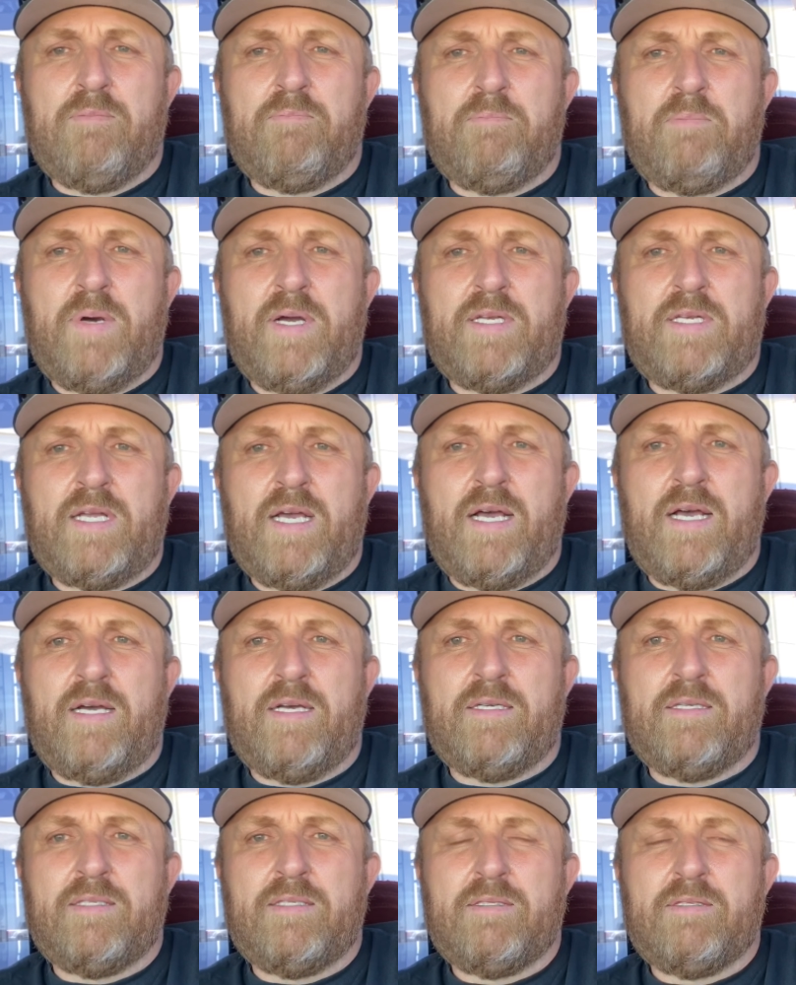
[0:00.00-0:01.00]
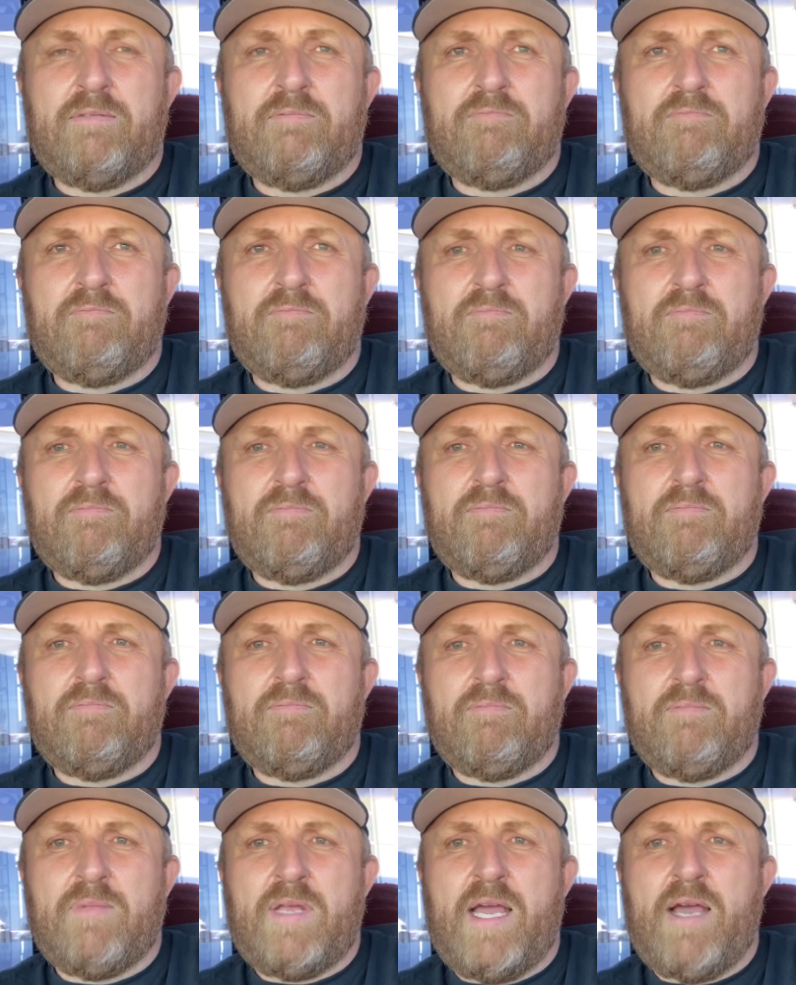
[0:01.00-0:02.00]
But
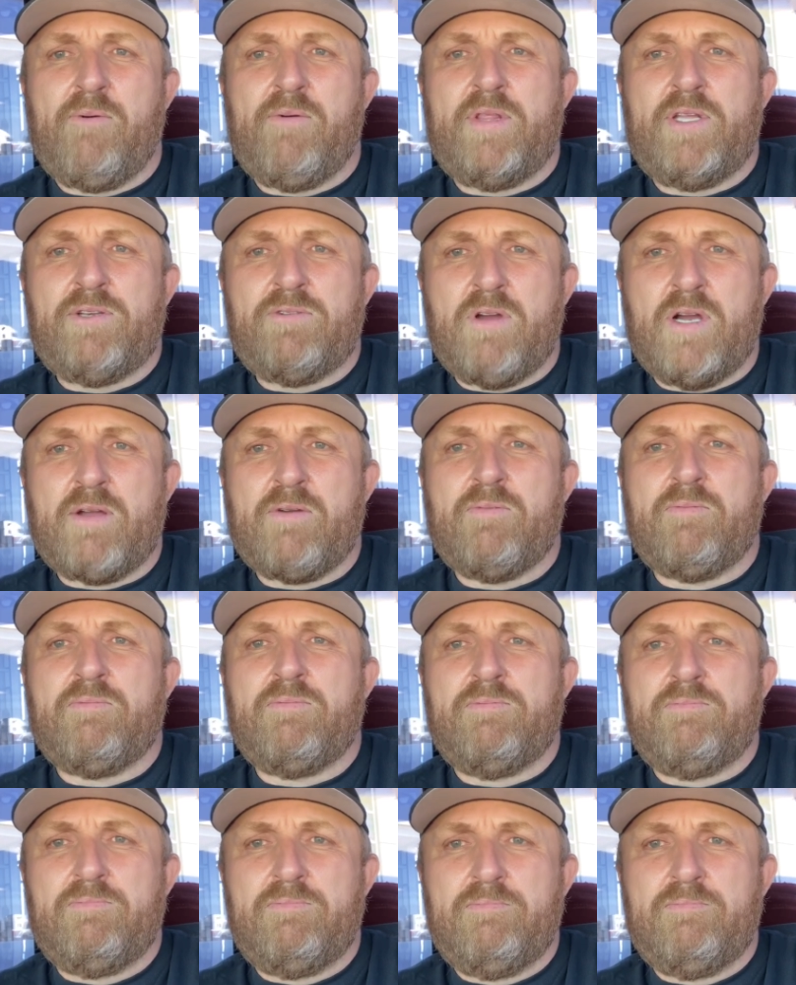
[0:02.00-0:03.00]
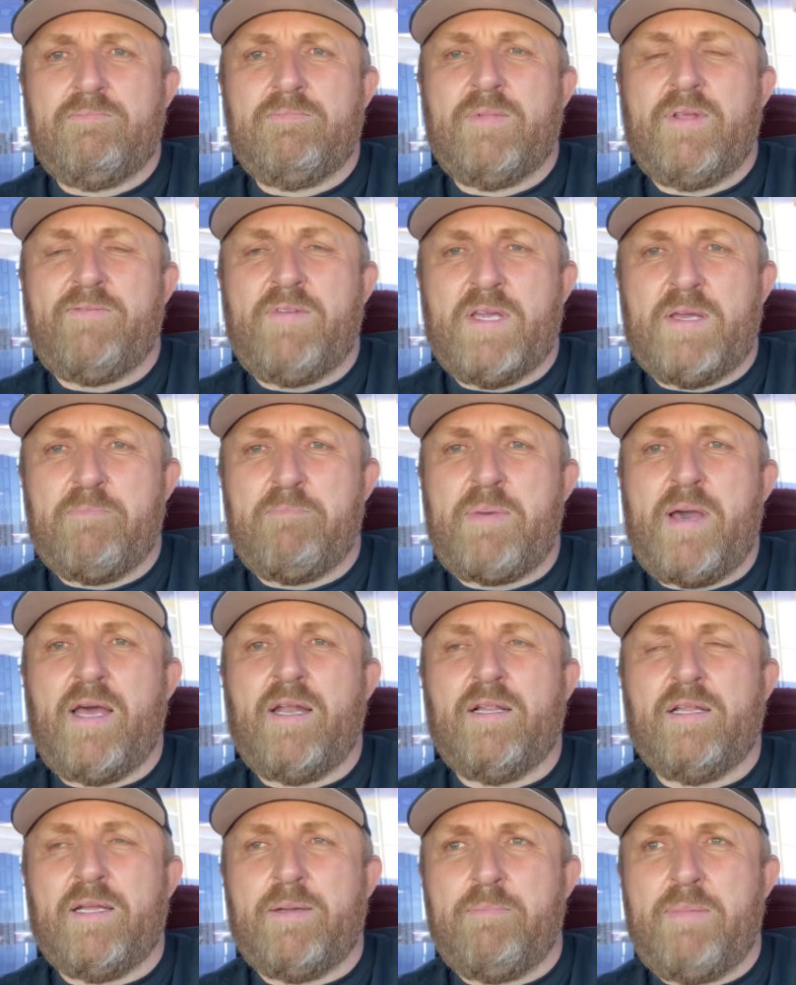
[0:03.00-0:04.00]
yeah, when the truck, if you can
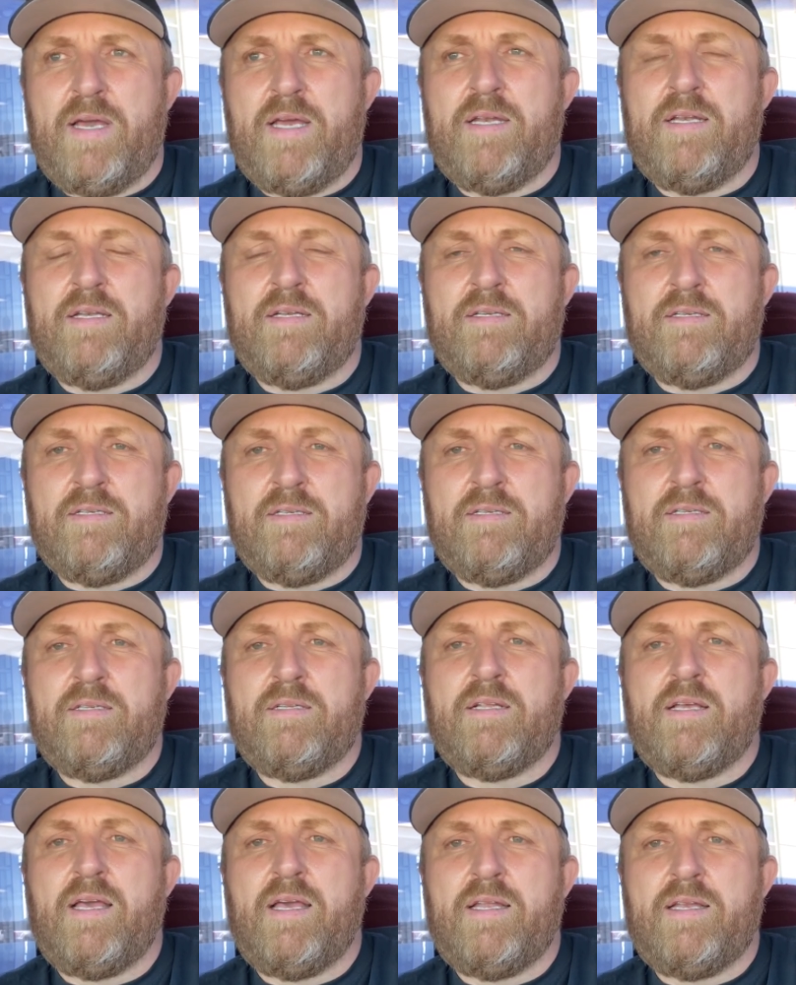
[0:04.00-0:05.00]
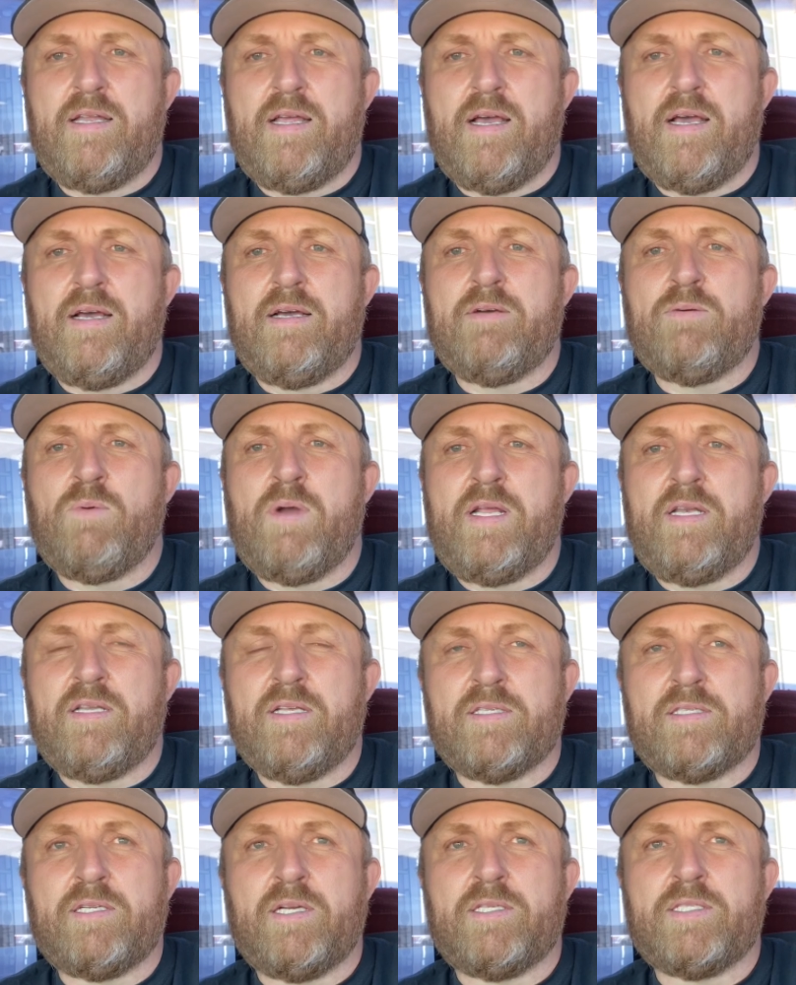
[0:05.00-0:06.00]
pedal it a bit and wait until
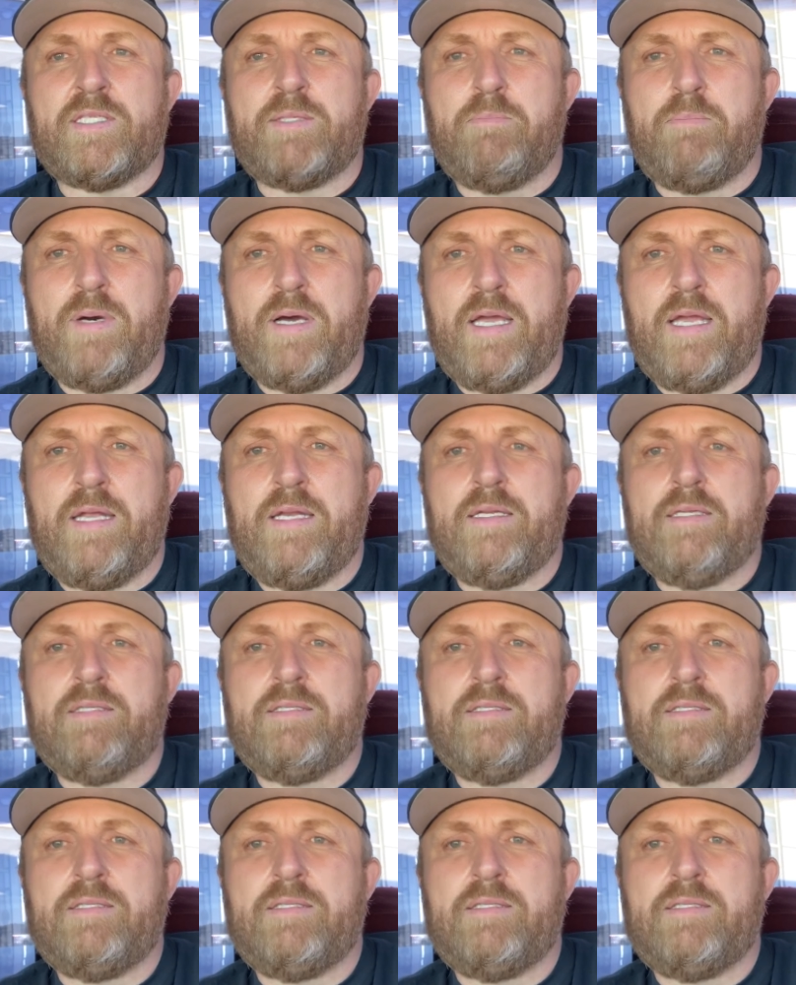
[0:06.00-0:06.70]
it starts to bite,